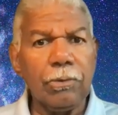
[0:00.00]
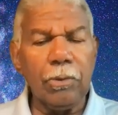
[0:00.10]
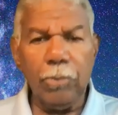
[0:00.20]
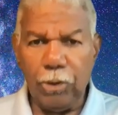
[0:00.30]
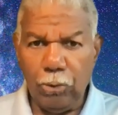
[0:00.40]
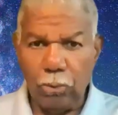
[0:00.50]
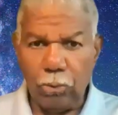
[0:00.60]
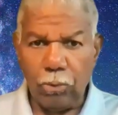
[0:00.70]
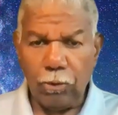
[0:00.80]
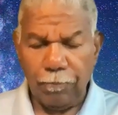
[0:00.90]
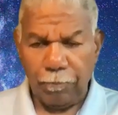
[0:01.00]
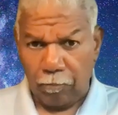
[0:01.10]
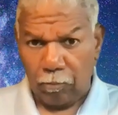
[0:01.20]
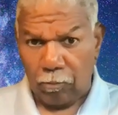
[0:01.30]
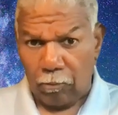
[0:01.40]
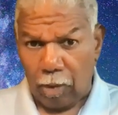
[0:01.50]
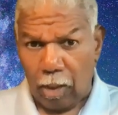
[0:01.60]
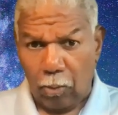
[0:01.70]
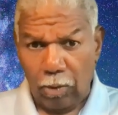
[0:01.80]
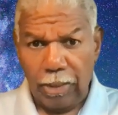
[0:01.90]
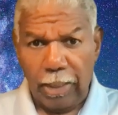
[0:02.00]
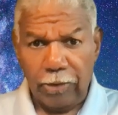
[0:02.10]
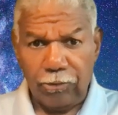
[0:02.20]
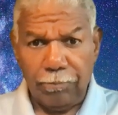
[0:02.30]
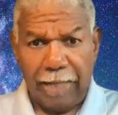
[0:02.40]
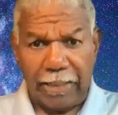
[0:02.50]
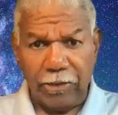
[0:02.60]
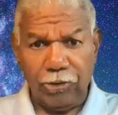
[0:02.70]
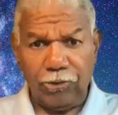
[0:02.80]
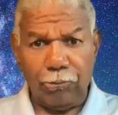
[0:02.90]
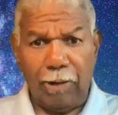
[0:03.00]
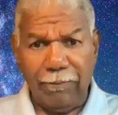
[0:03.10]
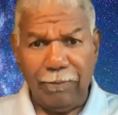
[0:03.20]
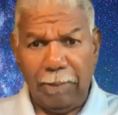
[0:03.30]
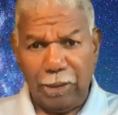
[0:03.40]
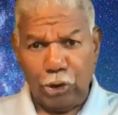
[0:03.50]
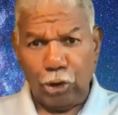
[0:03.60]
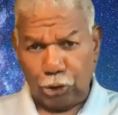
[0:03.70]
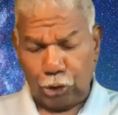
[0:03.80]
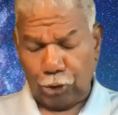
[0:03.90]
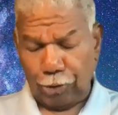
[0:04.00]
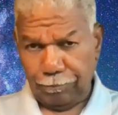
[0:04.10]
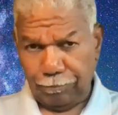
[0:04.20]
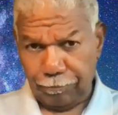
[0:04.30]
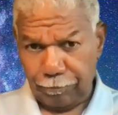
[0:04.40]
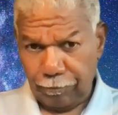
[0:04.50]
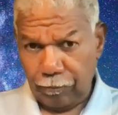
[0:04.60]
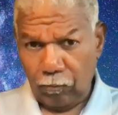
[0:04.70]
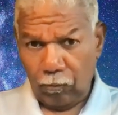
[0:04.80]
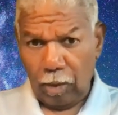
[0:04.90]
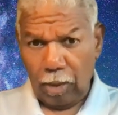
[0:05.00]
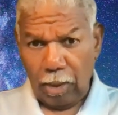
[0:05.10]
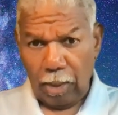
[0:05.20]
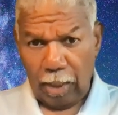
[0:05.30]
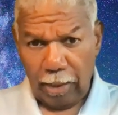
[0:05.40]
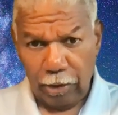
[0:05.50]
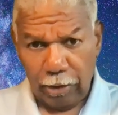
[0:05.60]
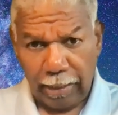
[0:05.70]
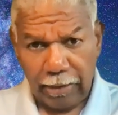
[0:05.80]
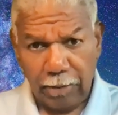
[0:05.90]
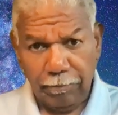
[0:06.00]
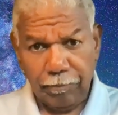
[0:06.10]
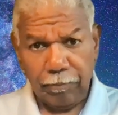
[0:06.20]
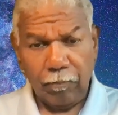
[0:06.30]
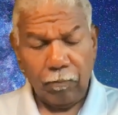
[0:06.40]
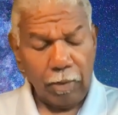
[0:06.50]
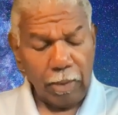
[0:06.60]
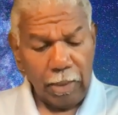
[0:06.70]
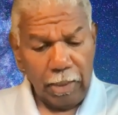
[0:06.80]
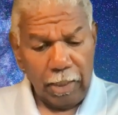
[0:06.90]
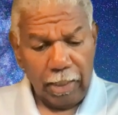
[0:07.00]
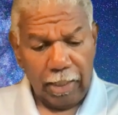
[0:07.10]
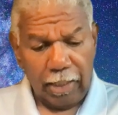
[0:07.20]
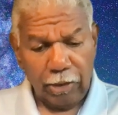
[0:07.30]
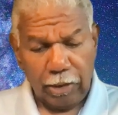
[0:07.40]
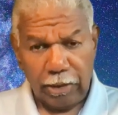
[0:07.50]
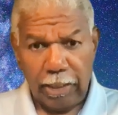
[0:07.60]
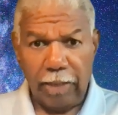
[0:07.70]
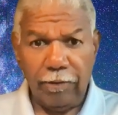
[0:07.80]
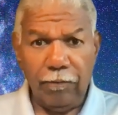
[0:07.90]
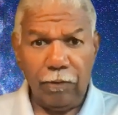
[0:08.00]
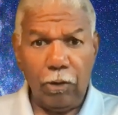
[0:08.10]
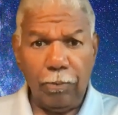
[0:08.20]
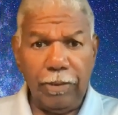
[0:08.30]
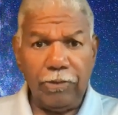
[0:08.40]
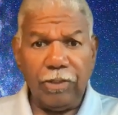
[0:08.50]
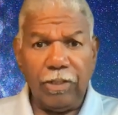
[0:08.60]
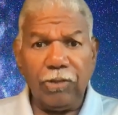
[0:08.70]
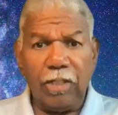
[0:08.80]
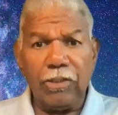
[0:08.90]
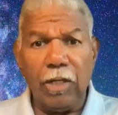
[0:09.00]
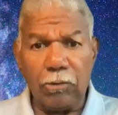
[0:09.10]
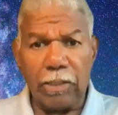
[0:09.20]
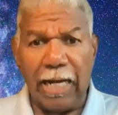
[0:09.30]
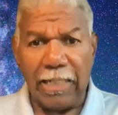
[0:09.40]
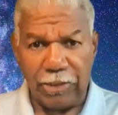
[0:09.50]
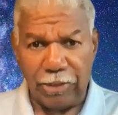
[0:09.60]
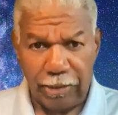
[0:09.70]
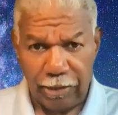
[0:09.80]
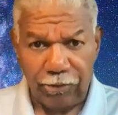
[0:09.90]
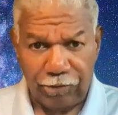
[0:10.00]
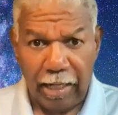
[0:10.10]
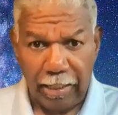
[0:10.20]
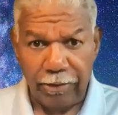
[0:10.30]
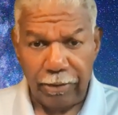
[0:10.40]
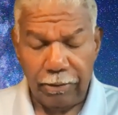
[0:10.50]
What do we do? One day, some packages arrived at my church. I look at them and I look at the envelope and it says adult content inside.